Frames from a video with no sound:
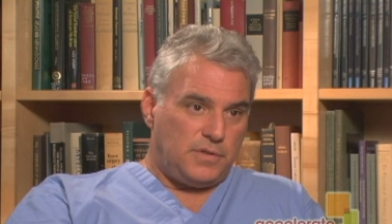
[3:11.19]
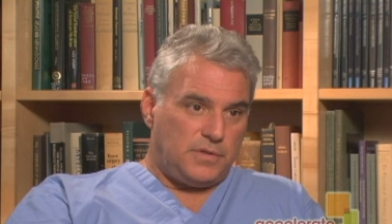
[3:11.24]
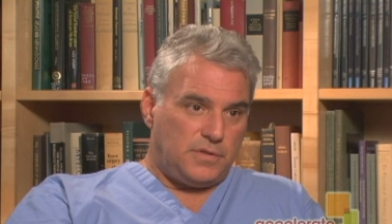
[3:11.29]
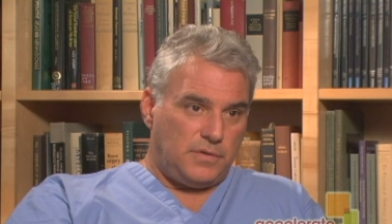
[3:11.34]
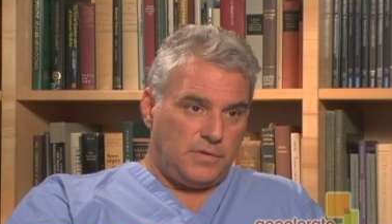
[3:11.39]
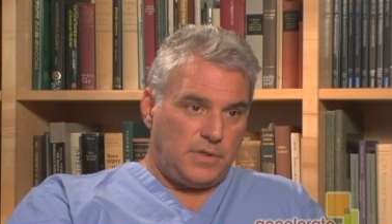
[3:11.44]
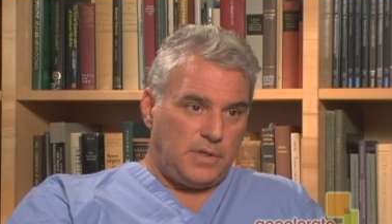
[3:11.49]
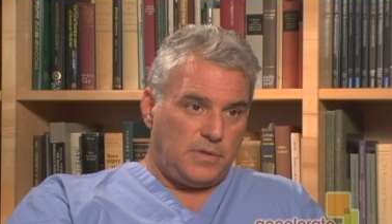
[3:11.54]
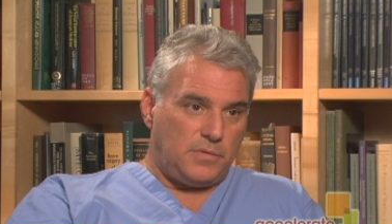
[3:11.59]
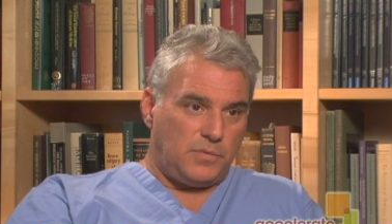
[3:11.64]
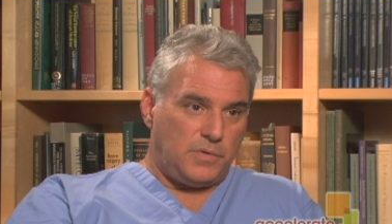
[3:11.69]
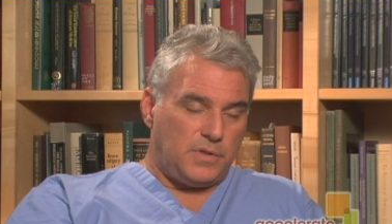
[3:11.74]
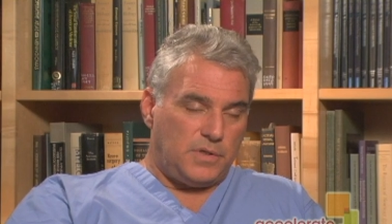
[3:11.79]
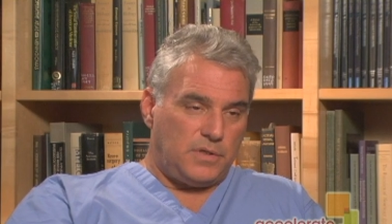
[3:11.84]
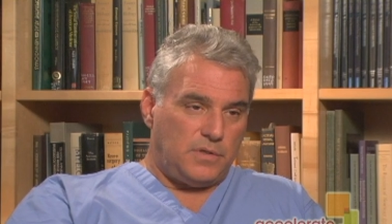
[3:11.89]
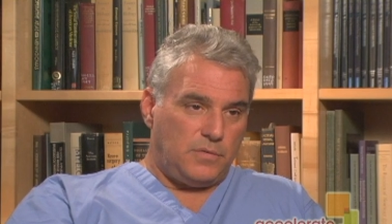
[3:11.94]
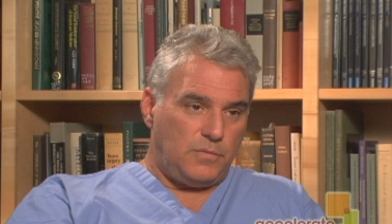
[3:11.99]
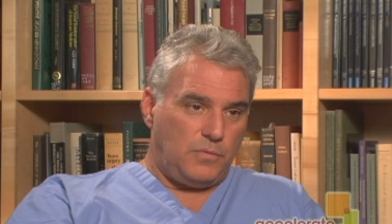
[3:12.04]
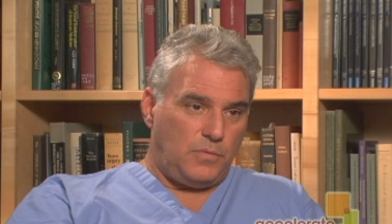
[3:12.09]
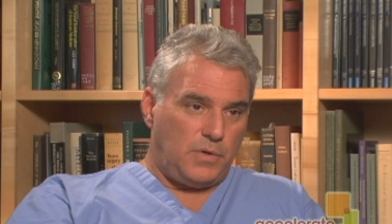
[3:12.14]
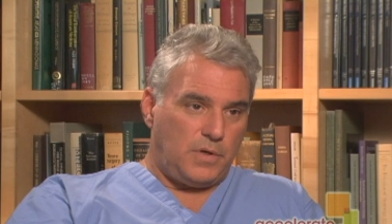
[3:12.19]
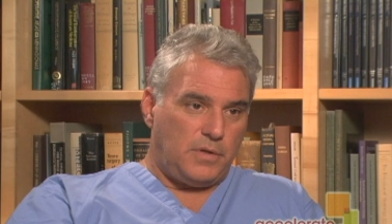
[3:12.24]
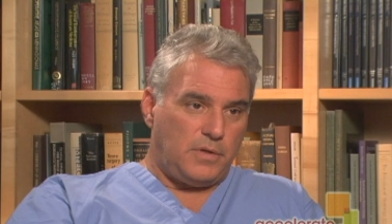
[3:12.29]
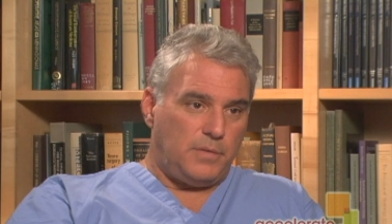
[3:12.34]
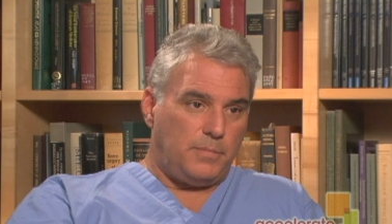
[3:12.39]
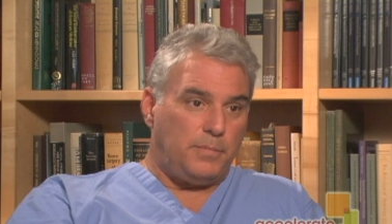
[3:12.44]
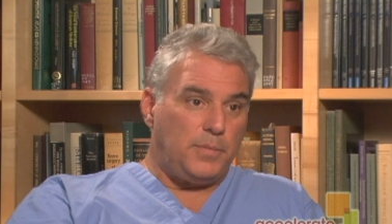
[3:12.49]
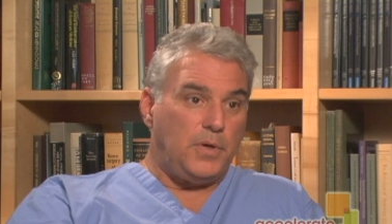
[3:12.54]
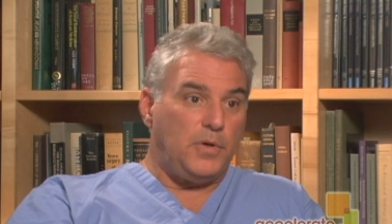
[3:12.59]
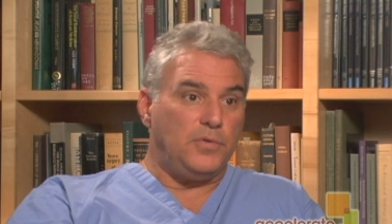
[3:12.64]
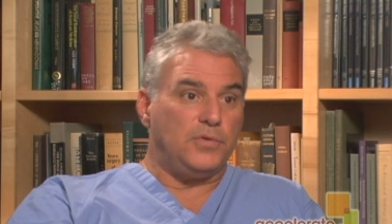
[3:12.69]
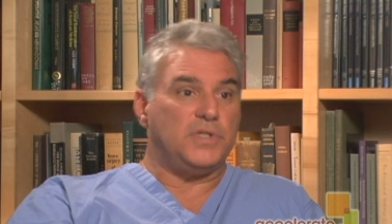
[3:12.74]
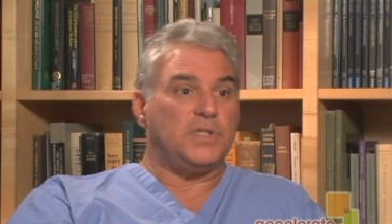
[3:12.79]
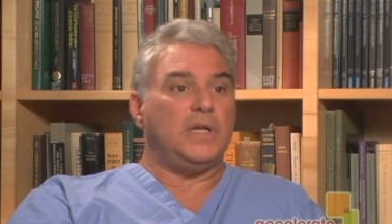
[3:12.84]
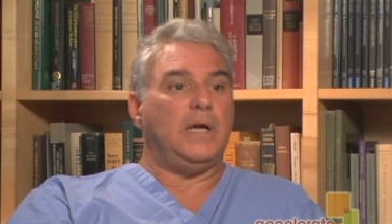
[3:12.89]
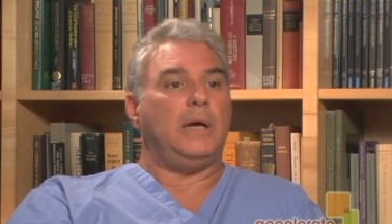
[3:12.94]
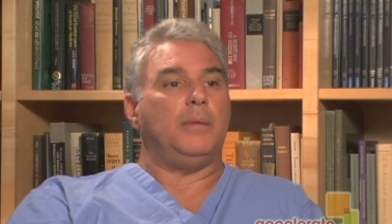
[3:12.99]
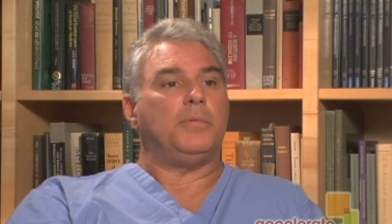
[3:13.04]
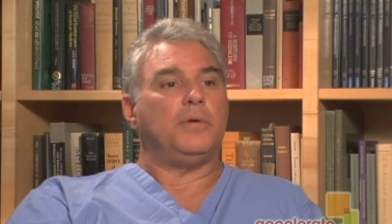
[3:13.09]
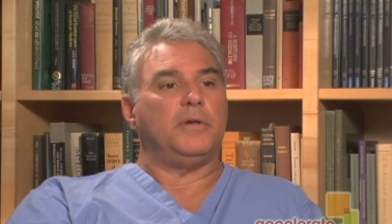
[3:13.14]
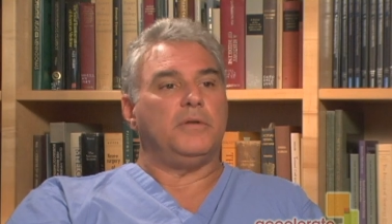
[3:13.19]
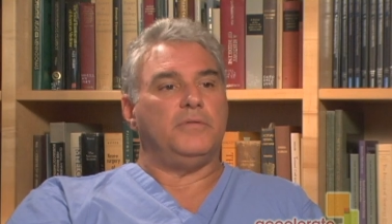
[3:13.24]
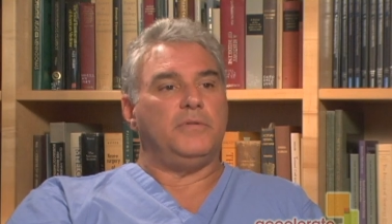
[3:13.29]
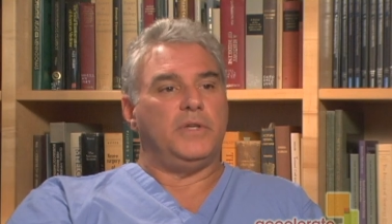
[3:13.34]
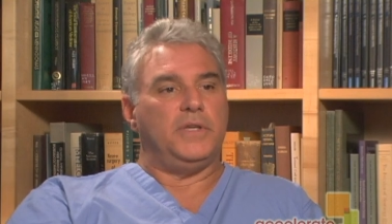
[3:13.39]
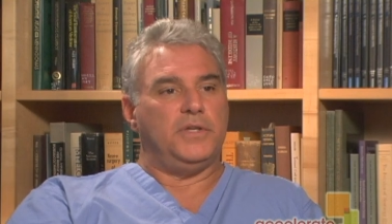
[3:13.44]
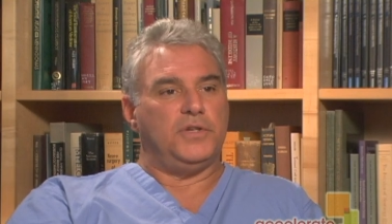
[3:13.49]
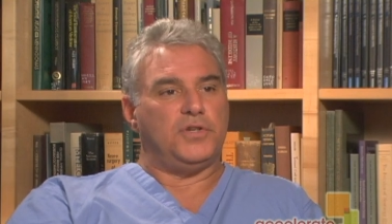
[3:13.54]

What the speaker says: So in other words, what are the post-operative